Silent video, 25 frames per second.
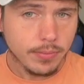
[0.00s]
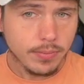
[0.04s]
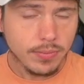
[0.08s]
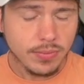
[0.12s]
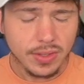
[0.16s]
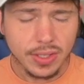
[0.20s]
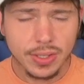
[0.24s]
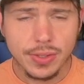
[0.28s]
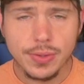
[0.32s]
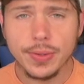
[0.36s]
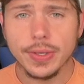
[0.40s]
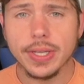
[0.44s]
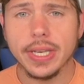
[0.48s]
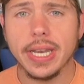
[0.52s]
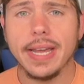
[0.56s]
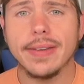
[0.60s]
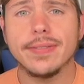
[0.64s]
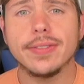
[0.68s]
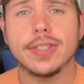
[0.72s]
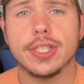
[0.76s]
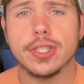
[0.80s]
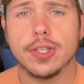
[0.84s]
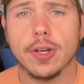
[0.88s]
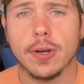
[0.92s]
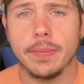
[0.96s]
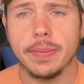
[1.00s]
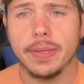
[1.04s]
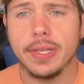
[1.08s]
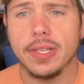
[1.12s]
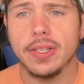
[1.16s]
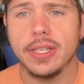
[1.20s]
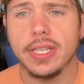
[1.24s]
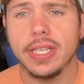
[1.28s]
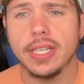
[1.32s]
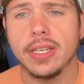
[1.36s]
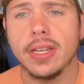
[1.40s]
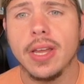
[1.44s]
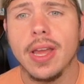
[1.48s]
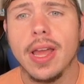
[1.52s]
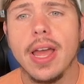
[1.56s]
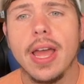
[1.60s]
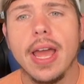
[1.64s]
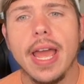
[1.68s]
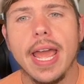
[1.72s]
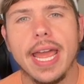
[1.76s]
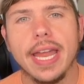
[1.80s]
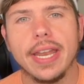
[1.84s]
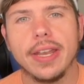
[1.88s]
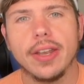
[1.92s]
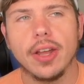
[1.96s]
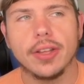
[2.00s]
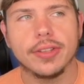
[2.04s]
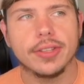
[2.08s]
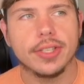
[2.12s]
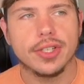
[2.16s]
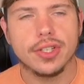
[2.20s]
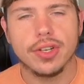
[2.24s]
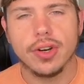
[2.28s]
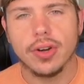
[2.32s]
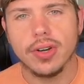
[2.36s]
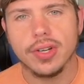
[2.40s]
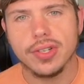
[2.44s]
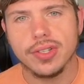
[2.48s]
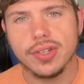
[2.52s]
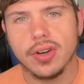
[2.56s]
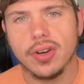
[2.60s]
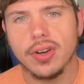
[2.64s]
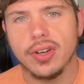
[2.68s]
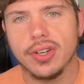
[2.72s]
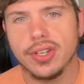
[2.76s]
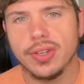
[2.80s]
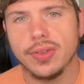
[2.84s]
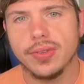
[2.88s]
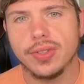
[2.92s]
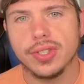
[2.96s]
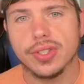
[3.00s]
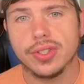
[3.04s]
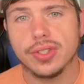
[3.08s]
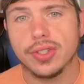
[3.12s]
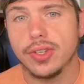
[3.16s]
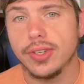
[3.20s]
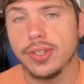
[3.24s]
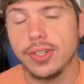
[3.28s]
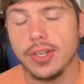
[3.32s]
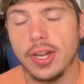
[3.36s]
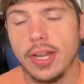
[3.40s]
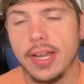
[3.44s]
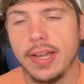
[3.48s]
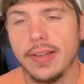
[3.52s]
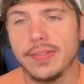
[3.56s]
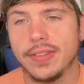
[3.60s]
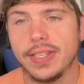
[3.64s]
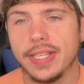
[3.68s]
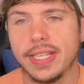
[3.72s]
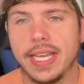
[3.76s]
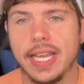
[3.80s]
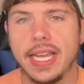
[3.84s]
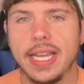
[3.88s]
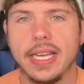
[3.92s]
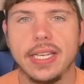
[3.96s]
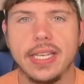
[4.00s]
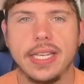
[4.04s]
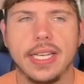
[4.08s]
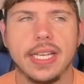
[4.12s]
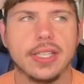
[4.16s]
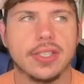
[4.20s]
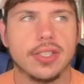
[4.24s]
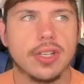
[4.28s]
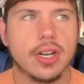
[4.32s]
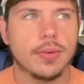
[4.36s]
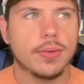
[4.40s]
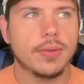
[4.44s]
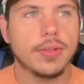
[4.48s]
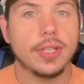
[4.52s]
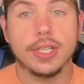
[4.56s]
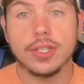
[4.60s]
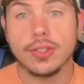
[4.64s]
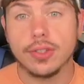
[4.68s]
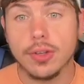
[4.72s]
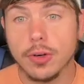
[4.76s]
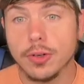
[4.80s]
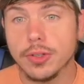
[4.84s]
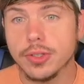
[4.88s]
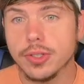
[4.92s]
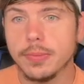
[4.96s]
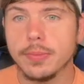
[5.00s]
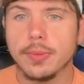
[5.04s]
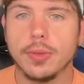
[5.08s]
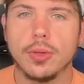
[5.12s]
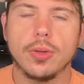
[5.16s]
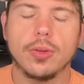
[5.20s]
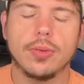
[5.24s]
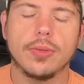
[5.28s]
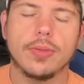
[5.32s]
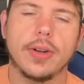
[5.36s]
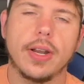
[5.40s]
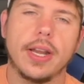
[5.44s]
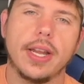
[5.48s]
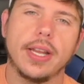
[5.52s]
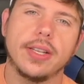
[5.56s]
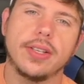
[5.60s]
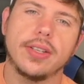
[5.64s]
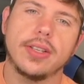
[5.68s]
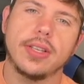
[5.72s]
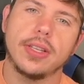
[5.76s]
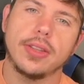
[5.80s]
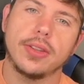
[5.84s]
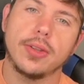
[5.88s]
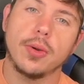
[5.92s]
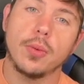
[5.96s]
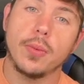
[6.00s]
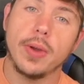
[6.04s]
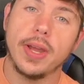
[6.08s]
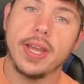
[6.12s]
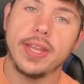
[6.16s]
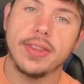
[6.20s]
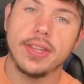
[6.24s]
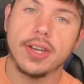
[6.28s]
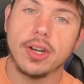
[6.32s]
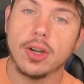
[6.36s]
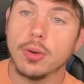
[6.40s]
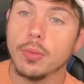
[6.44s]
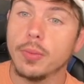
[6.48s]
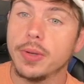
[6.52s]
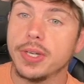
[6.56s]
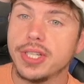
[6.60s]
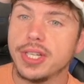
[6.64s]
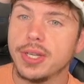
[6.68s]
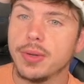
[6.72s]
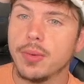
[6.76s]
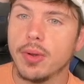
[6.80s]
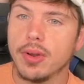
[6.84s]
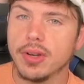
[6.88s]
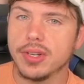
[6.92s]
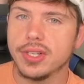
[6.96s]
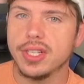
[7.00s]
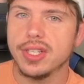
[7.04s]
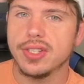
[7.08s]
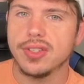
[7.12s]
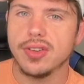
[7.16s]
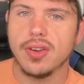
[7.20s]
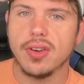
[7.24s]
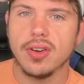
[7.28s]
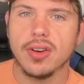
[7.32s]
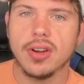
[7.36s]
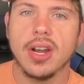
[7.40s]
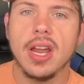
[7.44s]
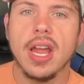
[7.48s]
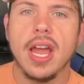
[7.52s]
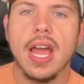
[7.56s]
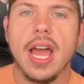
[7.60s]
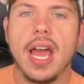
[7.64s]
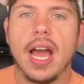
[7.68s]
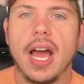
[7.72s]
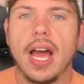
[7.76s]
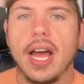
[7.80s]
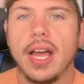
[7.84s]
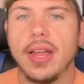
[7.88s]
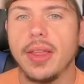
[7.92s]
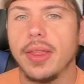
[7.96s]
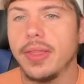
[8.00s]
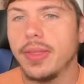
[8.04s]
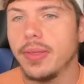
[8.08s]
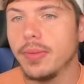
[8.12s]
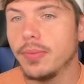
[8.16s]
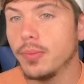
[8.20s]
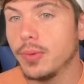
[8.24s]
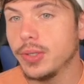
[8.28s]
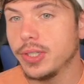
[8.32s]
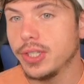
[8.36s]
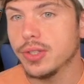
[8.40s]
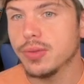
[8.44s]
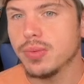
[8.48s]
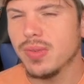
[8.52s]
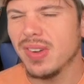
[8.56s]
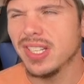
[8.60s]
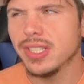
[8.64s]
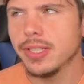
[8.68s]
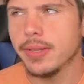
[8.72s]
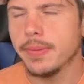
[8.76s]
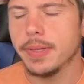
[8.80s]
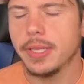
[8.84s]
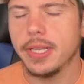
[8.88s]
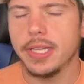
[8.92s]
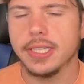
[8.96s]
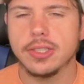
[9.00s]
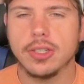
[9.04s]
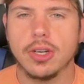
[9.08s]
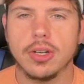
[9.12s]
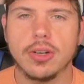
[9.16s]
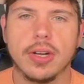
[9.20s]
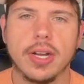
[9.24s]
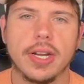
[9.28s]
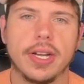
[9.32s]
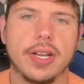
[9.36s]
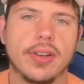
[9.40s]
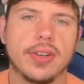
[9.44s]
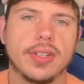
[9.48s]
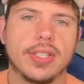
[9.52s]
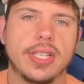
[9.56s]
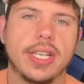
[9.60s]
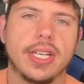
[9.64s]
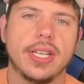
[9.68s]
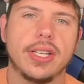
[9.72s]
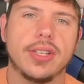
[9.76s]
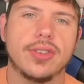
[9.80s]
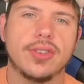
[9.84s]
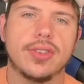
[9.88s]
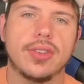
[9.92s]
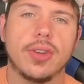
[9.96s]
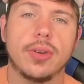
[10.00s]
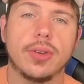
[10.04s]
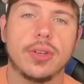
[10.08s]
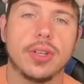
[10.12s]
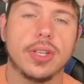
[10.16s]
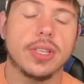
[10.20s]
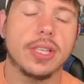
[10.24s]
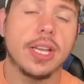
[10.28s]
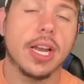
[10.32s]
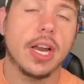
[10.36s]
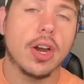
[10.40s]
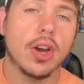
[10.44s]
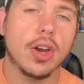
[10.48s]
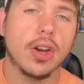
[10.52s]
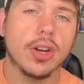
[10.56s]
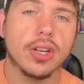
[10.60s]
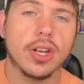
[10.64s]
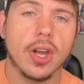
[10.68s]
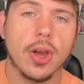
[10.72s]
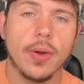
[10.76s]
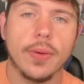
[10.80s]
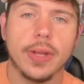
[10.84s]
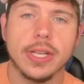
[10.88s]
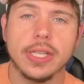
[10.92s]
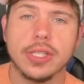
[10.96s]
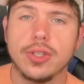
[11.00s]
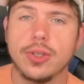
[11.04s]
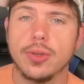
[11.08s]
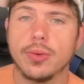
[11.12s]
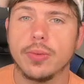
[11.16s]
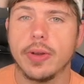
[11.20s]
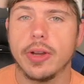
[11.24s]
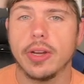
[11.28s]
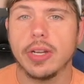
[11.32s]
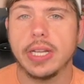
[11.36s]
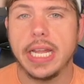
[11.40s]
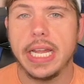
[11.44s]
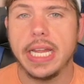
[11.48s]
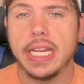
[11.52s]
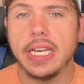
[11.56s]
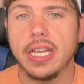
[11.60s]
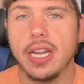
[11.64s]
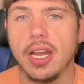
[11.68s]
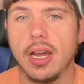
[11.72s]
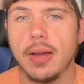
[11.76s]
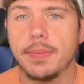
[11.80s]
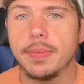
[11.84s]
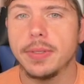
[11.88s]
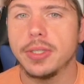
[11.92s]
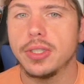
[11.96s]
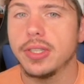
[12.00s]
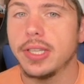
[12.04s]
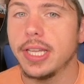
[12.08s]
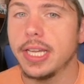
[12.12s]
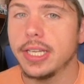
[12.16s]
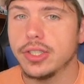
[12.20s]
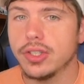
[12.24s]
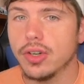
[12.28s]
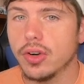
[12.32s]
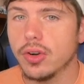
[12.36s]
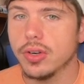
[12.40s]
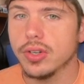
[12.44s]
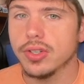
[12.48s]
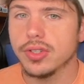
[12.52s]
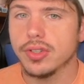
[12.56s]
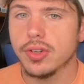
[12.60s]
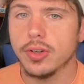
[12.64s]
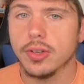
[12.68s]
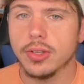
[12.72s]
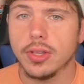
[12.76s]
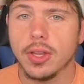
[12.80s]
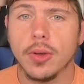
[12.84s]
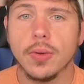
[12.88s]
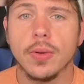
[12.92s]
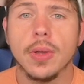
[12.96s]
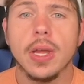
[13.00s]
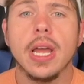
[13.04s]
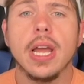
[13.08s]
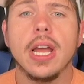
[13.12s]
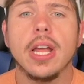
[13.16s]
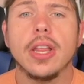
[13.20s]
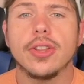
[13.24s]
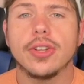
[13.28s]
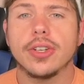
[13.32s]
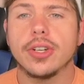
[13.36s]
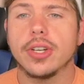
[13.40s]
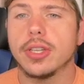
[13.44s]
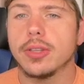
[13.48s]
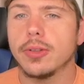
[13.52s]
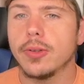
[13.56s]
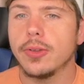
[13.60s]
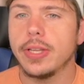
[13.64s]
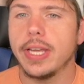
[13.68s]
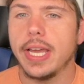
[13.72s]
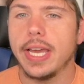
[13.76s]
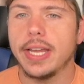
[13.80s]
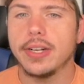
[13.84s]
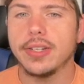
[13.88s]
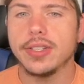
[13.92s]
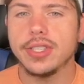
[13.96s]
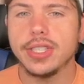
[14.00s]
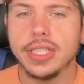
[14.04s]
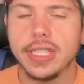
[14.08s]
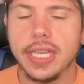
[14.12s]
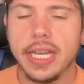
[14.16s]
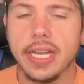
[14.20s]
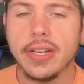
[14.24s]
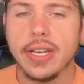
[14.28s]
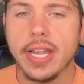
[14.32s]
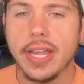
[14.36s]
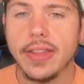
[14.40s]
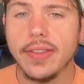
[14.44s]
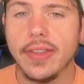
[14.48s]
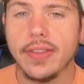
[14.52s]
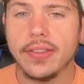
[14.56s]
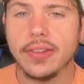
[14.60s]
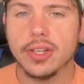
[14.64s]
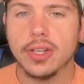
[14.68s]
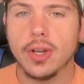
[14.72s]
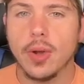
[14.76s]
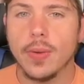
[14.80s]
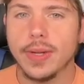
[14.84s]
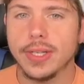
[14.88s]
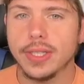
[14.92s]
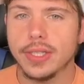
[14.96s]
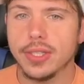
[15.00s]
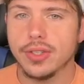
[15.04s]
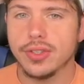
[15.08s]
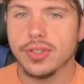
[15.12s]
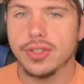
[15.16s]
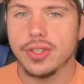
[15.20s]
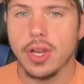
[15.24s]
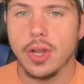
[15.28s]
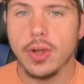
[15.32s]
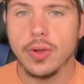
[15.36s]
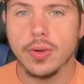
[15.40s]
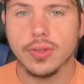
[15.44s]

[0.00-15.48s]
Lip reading: You could have the Charmeleon and not the Charizard. You just could not have the Candy. It's not really searchable, right, the way that our Wishiwashis are, which is why something like Darkrai Giratina is so good. They are going to rare Candy up into that Charizard, though. They're going to throw the energy down, and then they're going to Stoke.